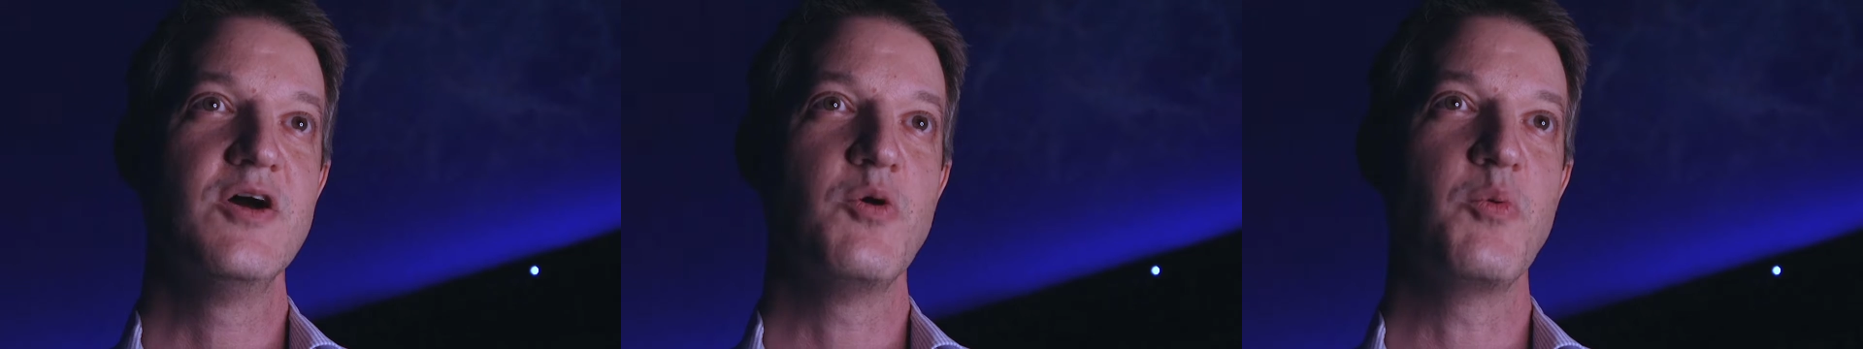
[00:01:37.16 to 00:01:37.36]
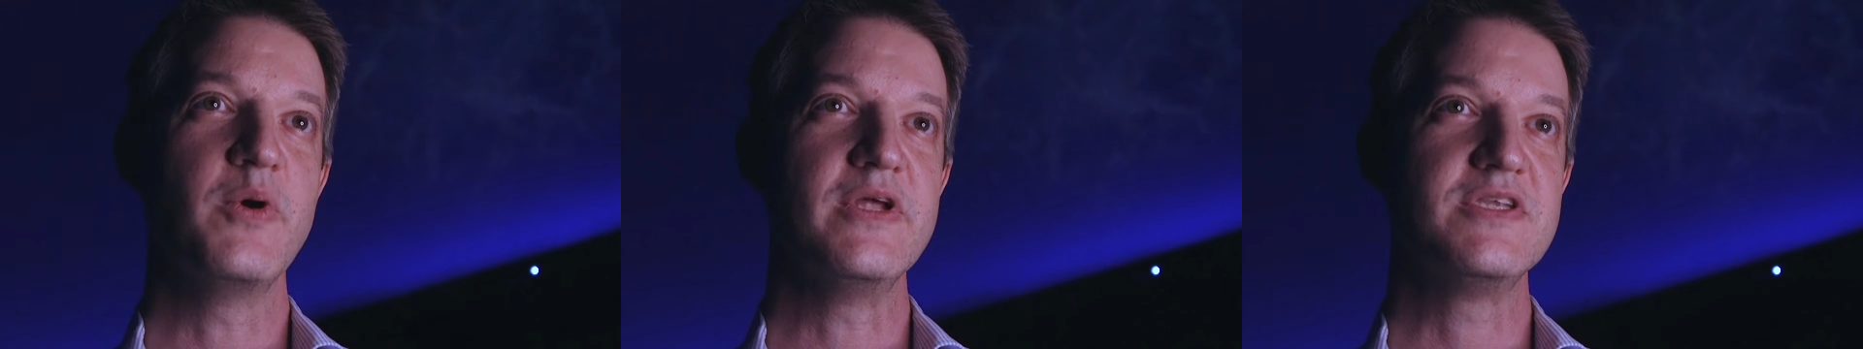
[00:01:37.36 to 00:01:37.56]

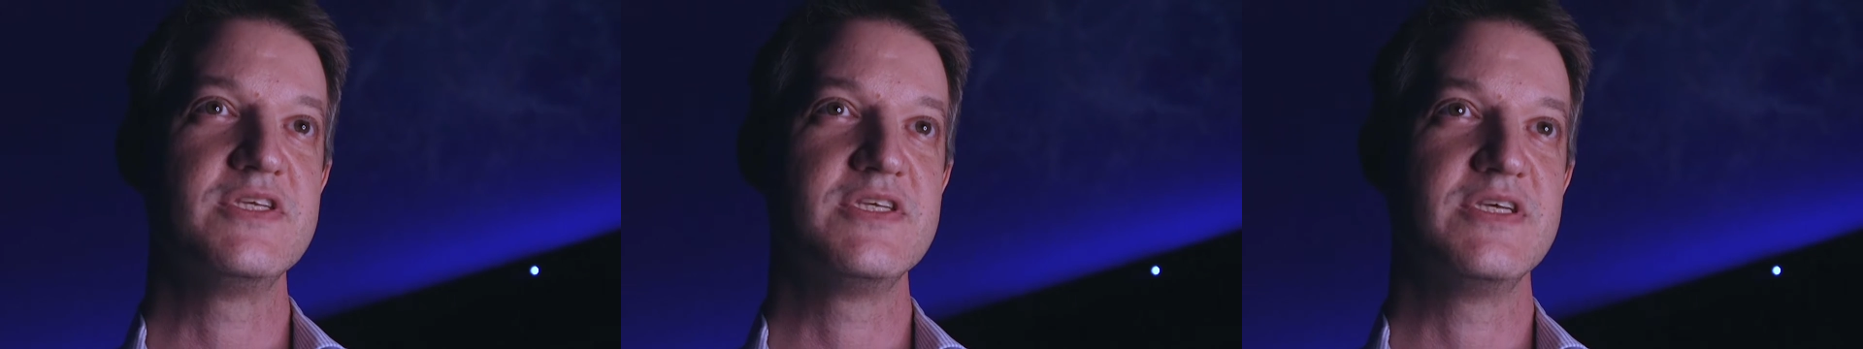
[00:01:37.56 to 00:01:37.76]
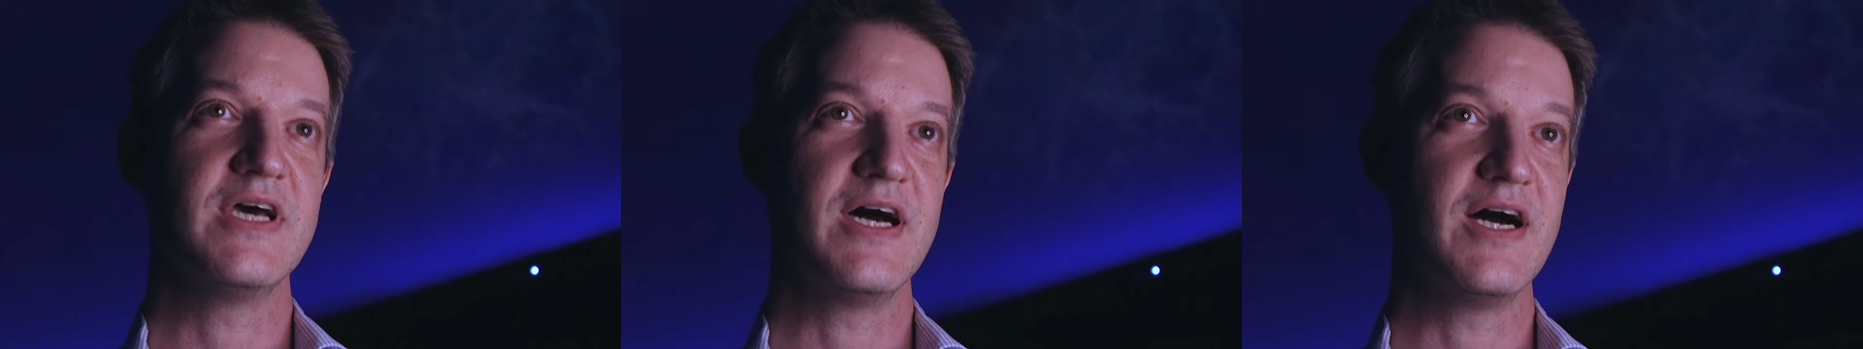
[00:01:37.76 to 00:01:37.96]

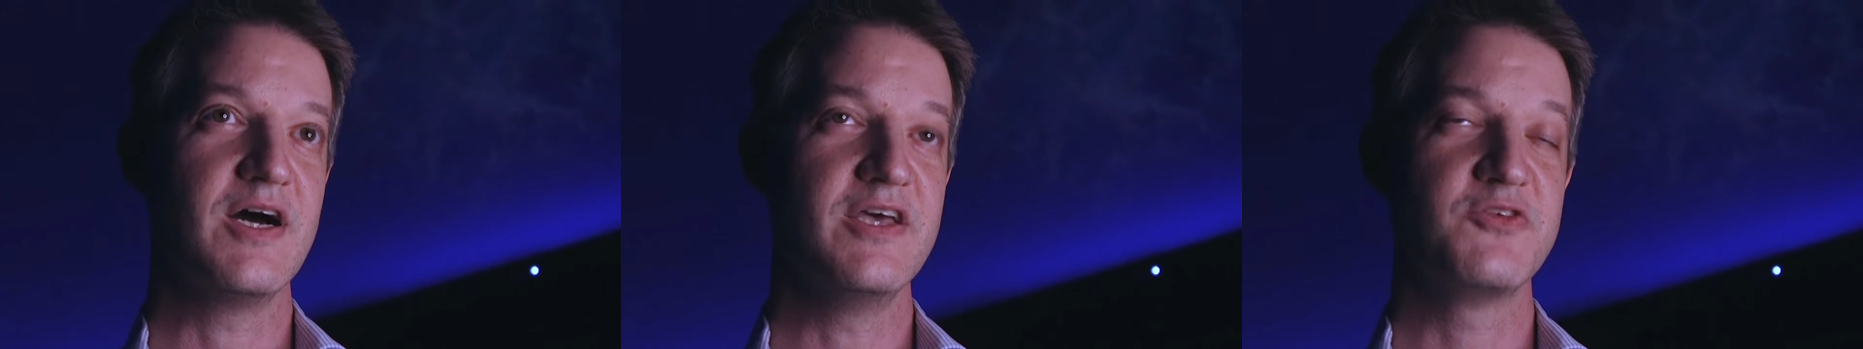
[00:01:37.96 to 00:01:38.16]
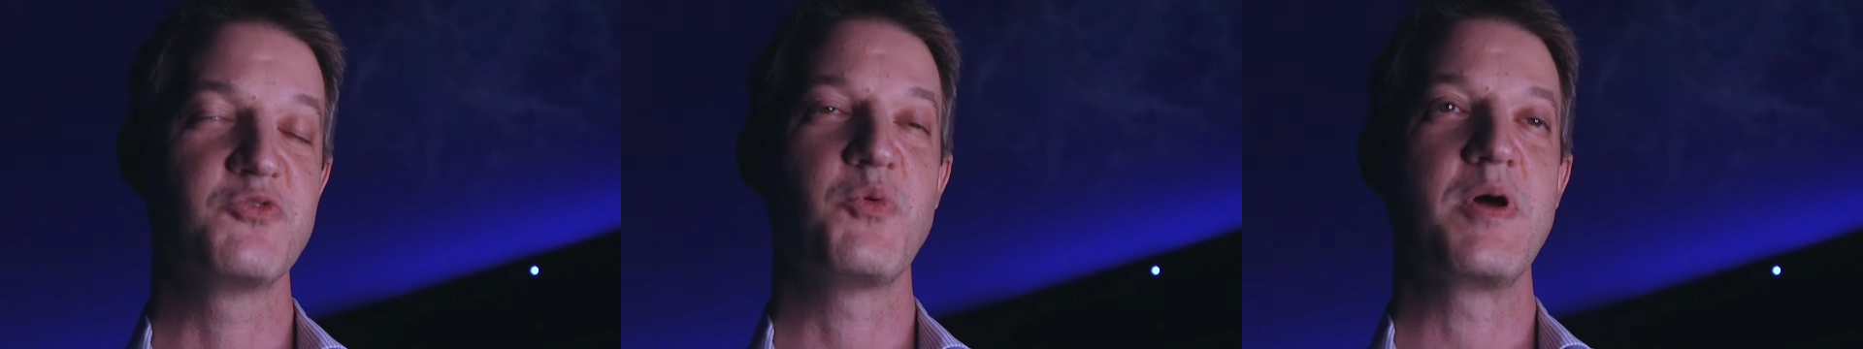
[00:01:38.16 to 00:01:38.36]
which
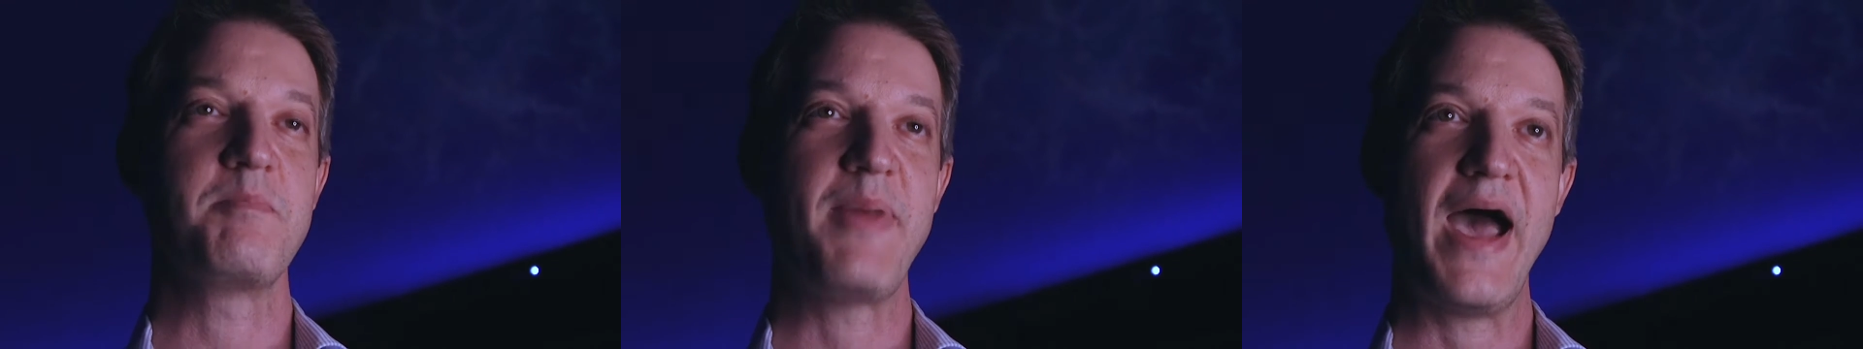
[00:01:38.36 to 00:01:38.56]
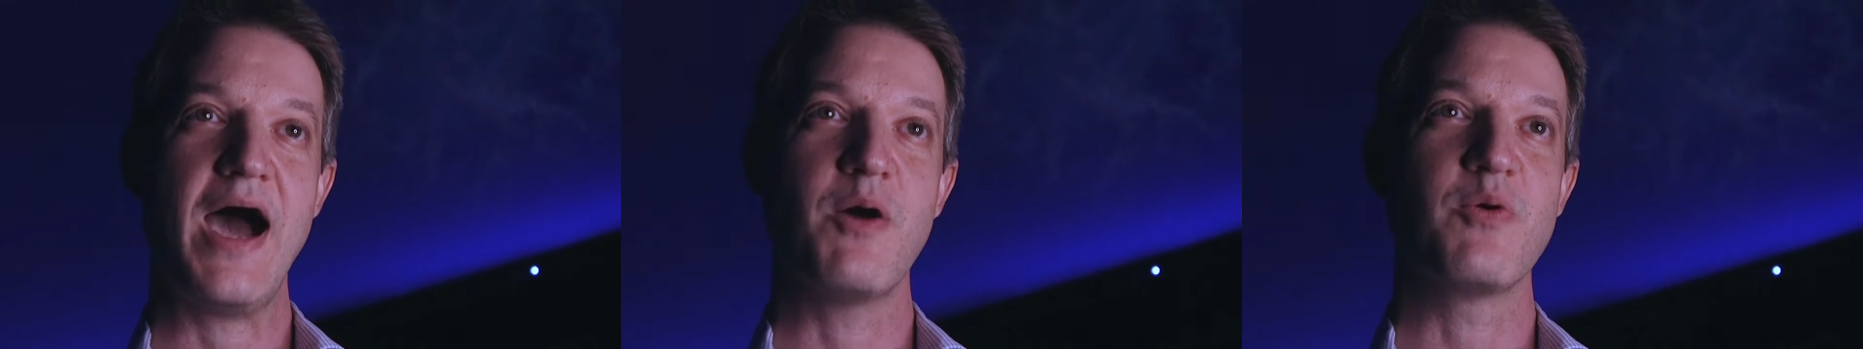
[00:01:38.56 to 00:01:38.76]
is what
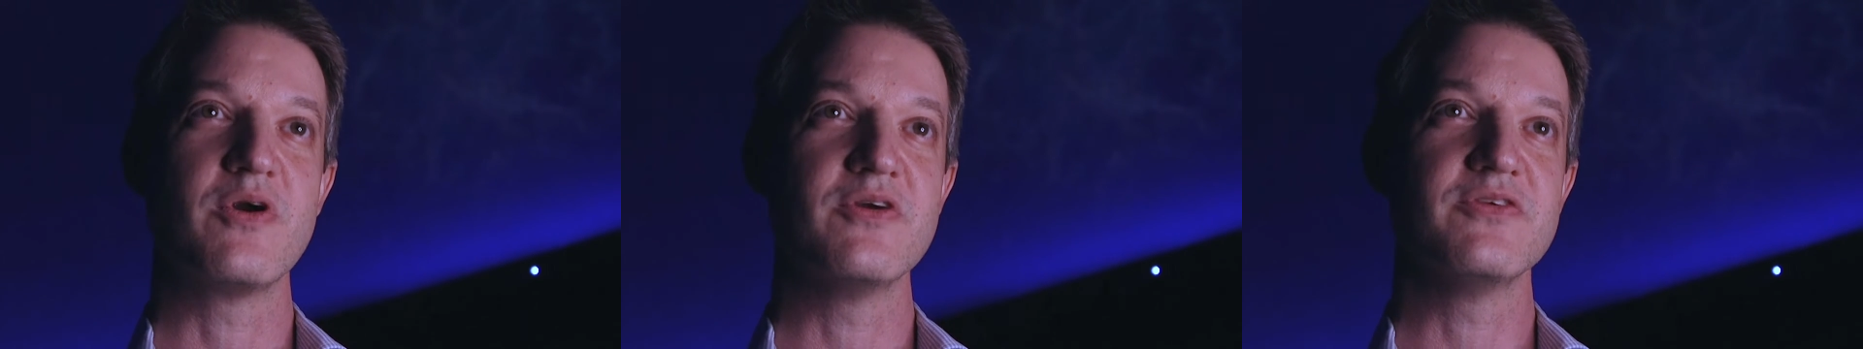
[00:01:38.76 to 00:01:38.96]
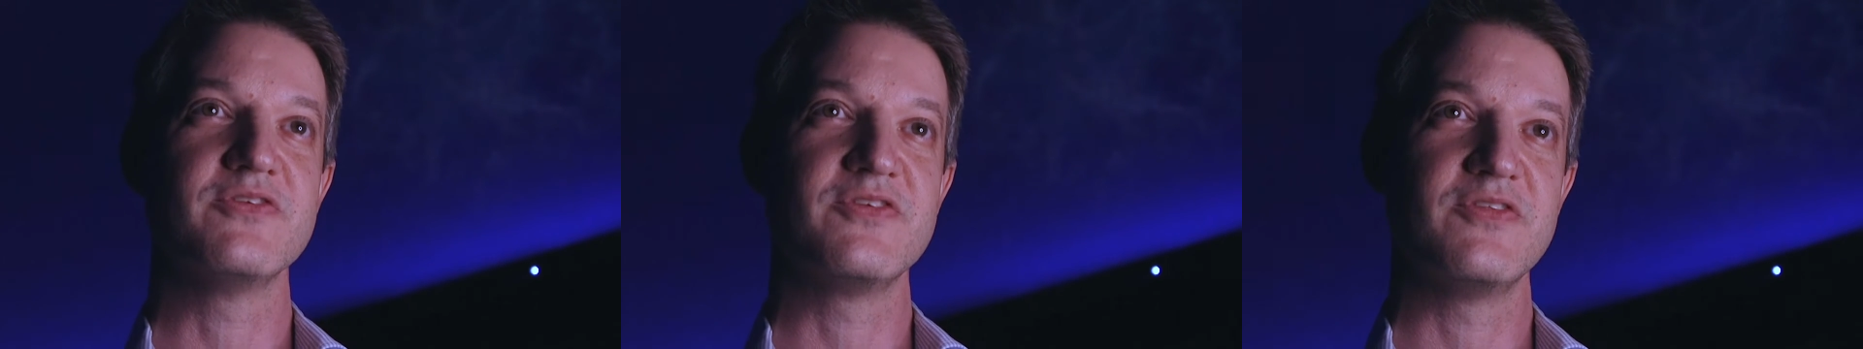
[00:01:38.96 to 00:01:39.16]

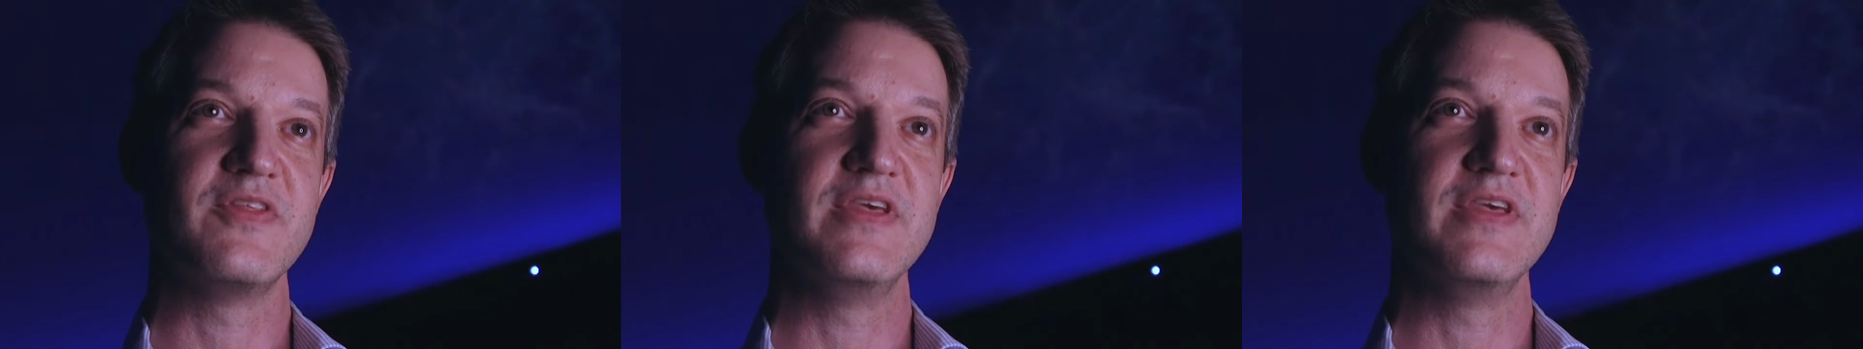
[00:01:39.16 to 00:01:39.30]
powers